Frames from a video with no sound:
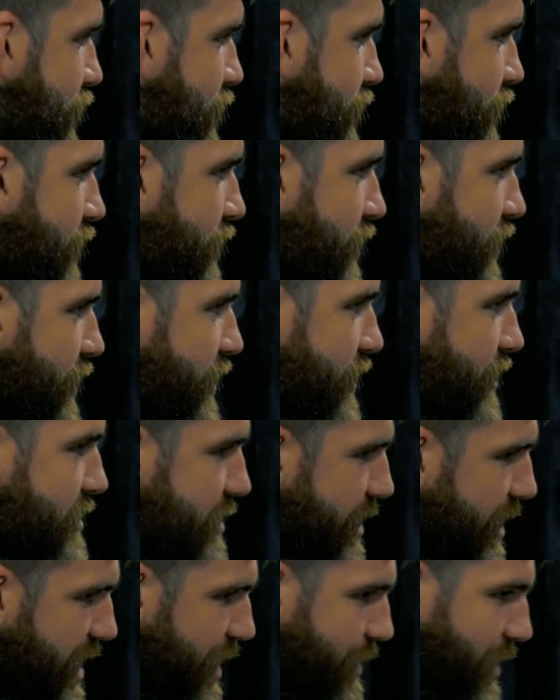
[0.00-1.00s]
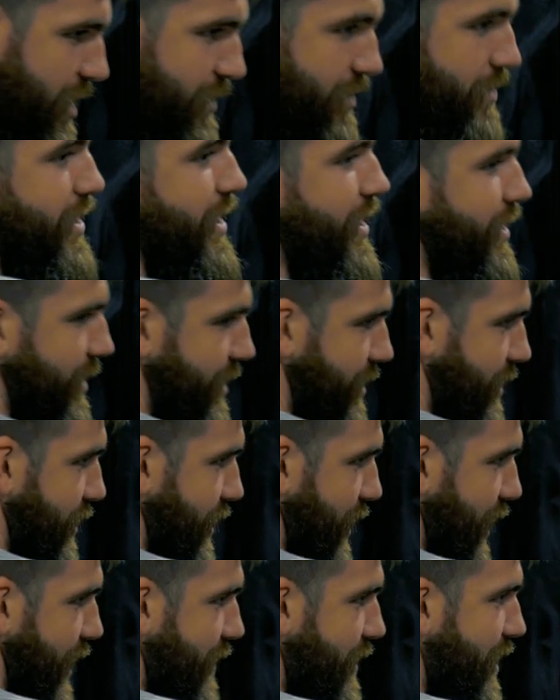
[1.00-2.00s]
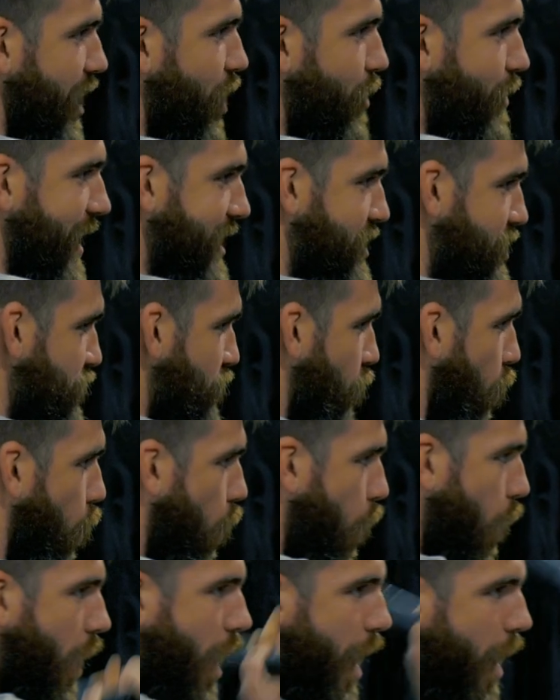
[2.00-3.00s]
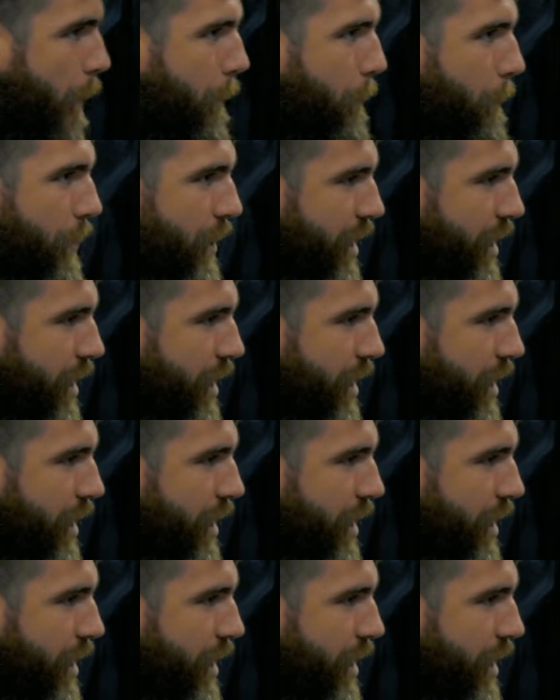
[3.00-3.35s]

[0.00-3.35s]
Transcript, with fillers: Yes. Because you end up over it. Yeah. And then old mate's just. Whoop.